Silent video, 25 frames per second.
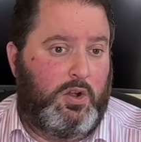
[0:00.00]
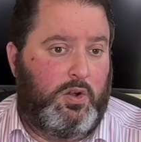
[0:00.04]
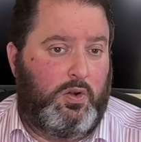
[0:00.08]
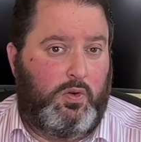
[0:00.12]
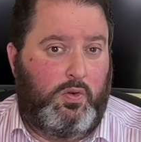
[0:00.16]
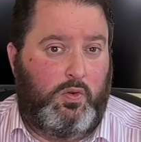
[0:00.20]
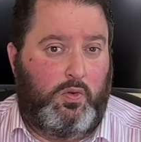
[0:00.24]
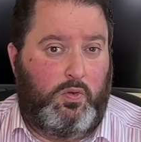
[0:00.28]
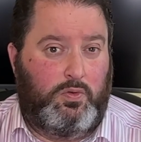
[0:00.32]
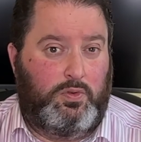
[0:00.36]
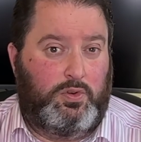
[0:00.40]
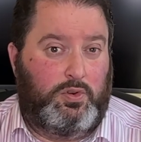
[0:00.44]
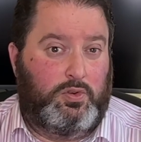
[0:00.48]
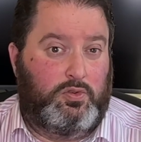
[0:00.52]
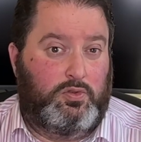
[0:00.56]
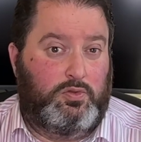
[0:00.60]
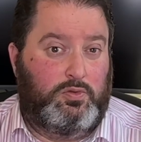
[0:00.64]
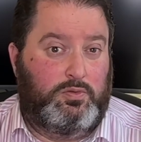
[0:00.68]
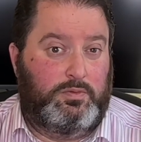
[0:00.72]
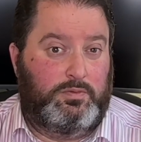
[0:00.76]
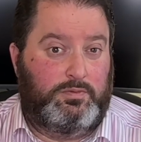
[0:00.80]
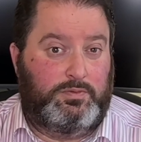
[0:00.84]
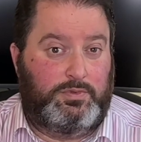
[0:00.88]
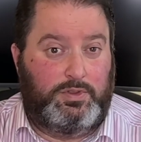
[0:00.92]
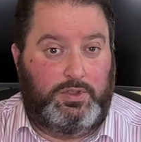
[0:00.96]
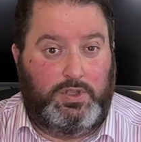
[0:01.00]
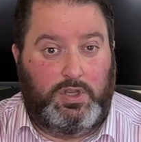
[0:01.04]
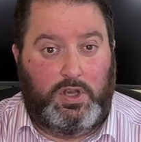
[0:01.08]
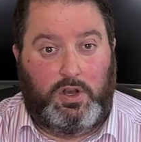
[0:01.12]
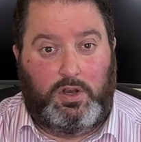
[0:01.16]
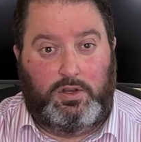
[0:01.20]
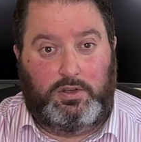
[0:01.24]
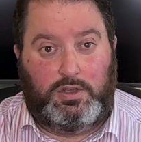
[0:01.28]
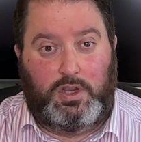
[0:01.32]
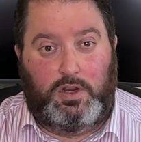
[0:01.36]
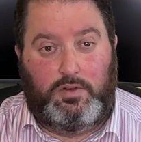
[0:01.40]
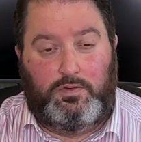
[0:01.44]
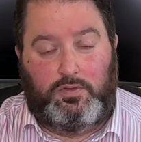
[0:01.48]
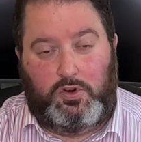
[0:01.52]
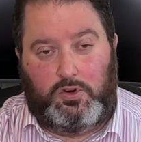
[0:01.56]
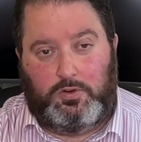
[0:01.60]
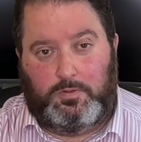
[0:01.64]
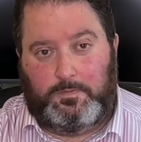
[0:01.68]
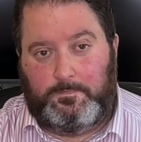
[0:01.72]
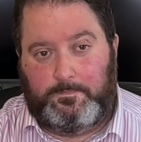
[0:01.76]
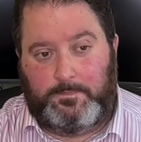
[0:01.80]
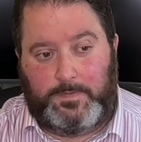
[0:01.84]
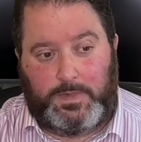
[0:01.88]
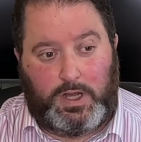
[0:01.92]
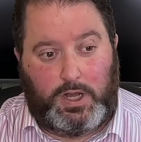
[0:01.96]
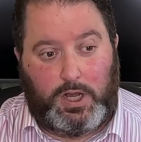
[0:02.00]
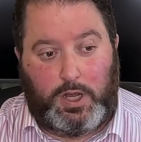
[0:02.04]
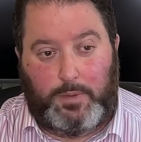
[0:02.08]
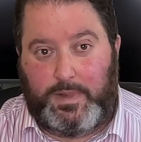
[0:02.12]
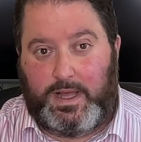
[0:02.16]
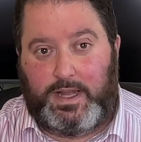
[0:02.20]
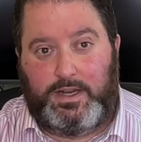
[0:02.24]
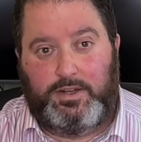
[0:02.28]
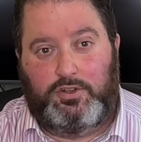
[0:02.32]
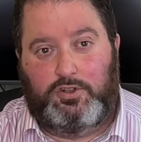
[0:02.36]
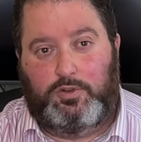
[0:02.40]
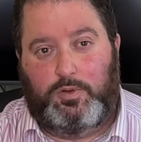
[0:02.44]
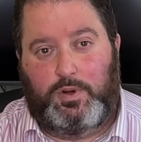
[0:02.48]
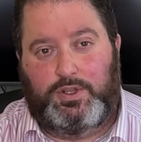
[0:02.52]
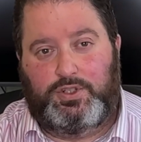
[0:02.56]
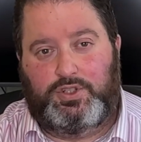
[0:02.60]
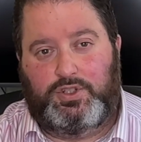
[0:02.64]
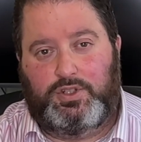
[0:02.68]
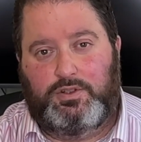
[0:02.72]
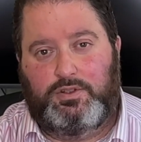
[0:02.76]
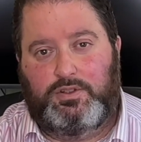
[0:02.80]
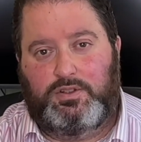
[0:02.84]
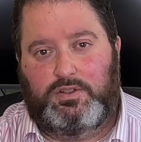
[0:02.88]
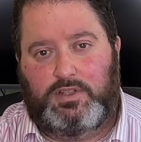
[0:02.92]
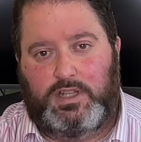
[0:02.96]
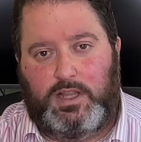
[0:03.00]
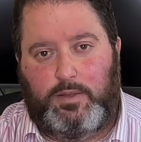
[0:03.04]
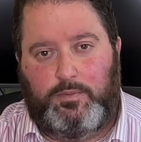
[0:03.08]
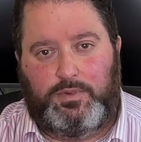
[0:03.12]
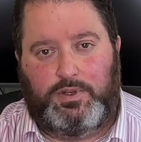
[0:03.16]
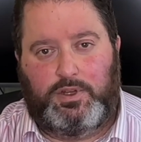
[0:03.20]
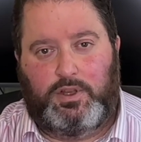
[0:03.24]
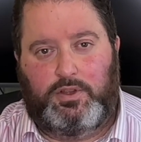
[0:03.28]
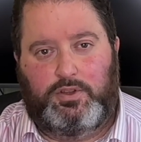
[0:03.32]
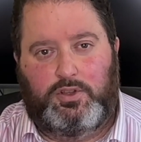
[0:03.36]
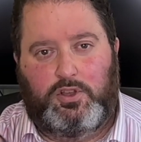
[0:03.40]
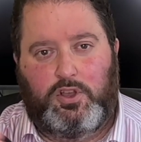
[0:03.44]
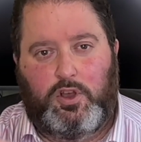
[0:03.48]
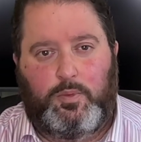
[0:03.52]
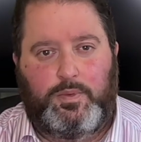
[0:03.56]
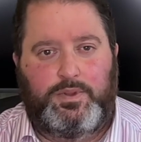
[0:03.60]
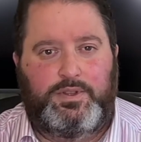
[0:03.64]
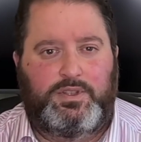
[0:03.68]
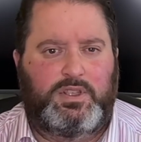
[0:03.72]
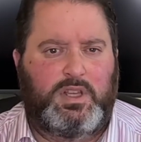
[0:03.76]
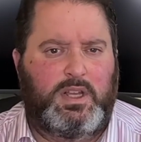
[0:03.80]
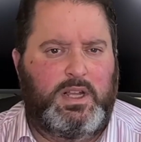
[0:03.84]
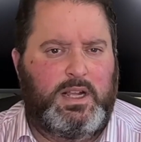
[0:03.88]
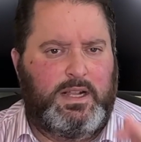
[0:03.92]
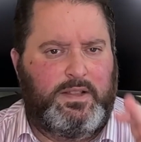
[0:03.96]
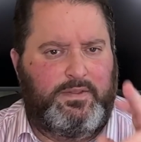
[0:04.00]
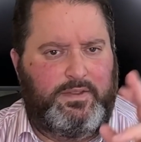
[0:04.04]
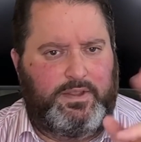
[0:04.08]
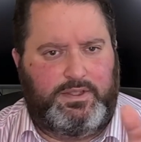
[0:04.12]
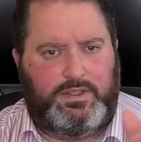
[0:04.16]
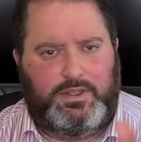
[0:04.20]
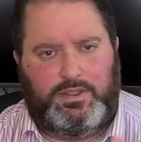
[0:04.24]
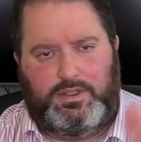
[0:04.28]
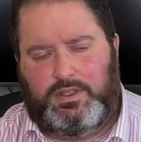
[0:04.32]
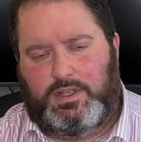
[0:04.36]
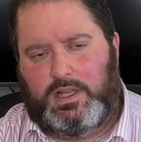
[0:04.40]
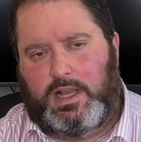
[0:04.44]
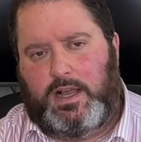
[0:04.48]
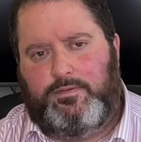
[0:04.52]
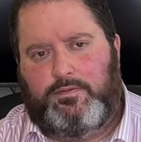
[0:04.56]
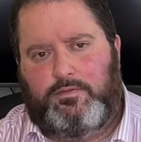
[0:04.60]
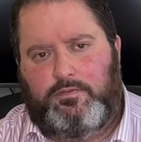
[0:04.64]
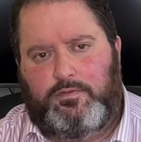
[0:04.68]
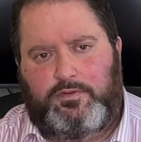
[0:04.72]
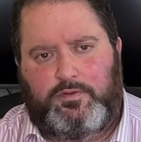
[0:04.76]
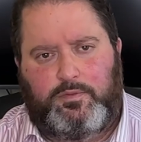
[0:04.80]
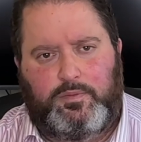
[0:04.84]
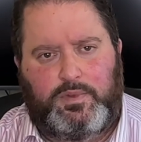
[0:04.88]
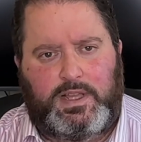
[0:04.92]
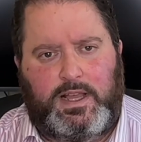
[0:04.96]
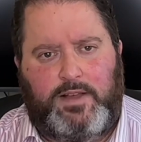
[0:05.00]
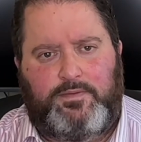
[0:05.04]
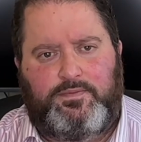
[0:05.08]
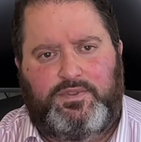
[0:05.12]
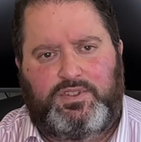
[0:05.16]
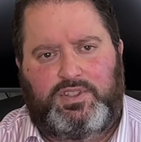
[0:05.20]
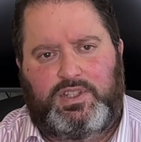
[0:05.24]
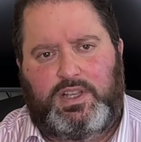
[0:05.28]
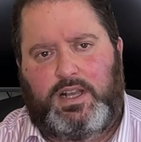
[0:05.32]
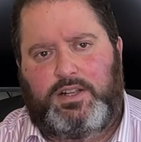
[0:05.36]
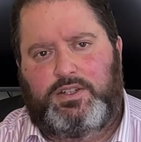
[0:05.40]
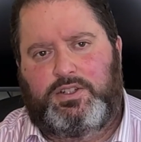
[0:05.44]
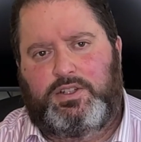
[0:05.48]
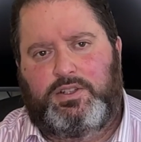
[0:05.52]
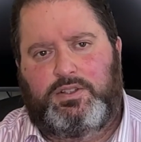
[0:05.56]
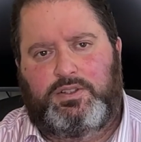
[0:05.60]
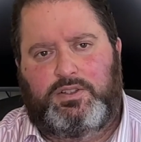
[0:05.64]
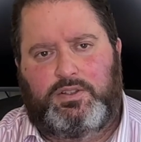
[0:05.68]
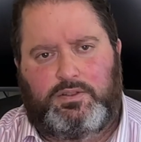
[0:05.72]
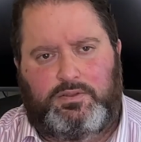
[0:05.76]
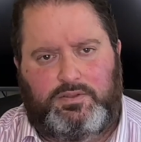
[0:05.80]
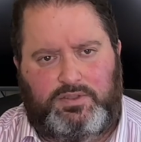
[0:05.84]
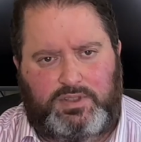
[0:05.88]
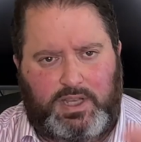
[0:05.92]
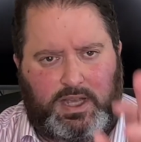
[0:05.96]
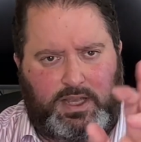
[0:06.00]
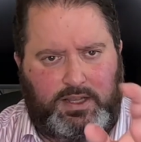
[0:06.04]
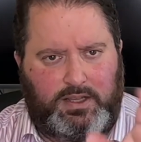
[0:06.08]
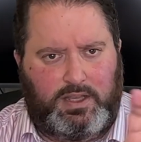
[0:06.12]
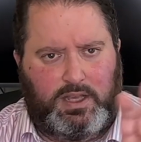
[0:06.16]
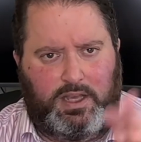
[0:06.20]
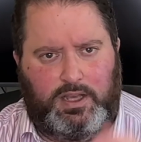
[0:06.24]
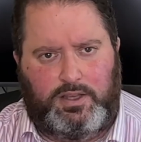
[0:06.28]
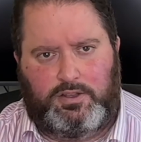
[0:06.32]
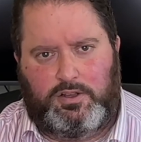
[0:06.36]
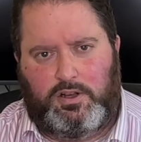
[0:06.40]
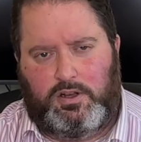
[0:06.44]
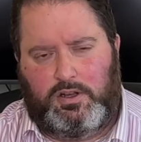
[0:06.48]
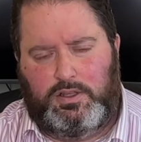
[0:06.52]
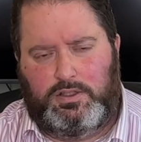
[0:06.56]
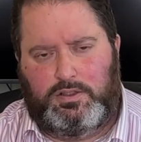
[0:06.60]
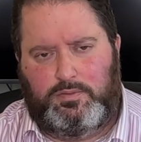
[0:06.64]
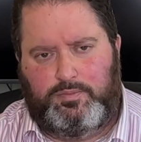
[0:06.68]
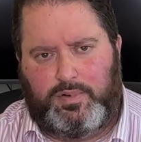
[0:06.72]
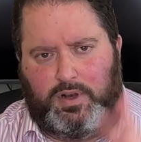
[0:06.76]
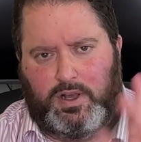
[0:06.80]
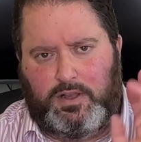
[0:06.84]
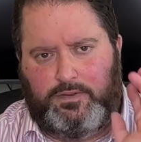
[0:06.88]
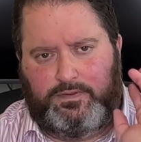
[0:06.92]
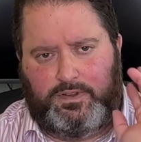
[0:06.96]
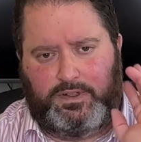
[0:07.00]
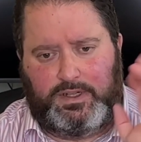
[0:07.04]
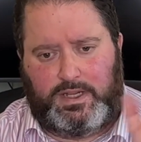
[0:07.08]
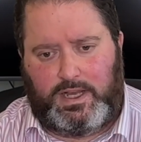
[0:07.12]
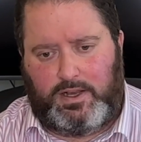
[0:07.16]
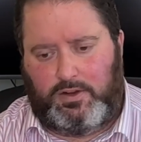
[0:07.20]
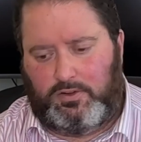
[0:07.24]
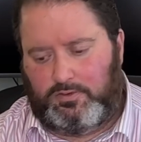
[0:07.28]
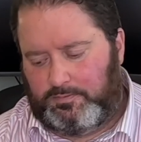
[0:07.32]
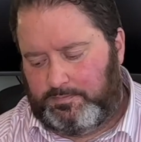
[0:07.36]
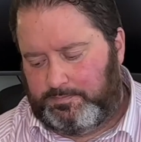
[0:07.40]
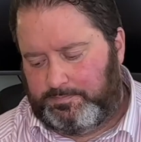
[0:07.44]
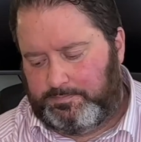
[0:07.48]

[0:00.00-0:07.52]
All in all, you can't go wrong. Any questions, let me know in the comments. This is Gavin from Gavin's Gadgets. Take care, guys. Bye for now.